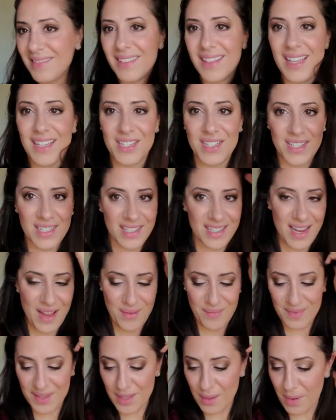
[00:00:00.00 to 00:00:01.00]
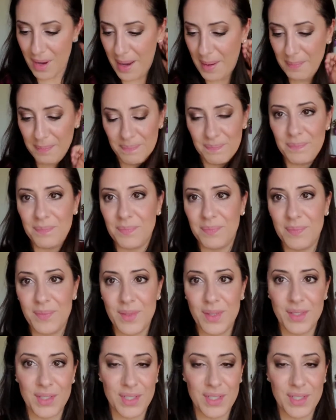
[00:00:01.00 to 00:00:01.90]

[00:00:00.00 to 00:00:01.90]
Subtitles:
Let's just, it's okay. We'll